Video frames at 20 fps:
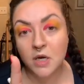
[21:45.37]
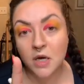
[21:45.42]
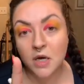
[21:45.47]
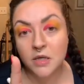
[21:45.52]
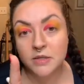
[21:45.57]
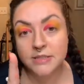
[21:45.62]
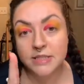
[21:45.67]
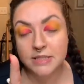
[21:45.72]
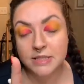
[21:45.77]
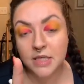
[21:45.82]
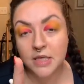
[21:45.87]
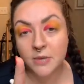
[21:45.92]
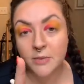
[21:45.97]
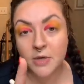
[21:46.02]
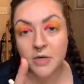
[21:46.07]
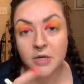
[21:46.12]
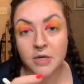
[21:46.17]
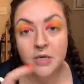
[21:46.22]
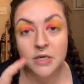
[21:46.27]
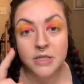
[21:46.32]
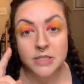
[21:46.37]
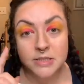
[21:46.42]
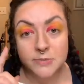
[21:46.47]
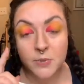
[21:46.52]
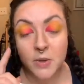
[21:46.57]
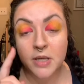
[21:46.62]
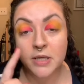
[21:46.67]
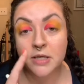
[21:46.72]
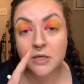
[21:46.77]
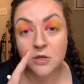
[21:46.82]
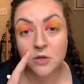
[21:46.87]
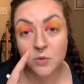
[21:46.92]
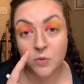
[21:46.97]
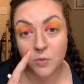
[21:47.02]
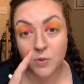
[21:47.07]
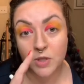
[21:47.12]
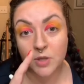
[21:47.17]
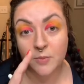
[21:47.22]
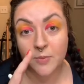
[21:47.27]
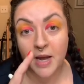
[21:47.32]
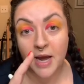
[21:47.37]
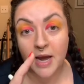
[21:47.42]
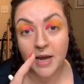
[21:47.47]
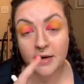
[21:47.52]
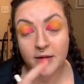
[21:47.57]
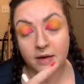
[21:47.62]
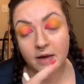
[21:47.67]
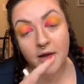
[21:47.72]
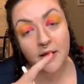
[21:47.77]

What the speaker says: disclaimer, it's probably gonna look real bad,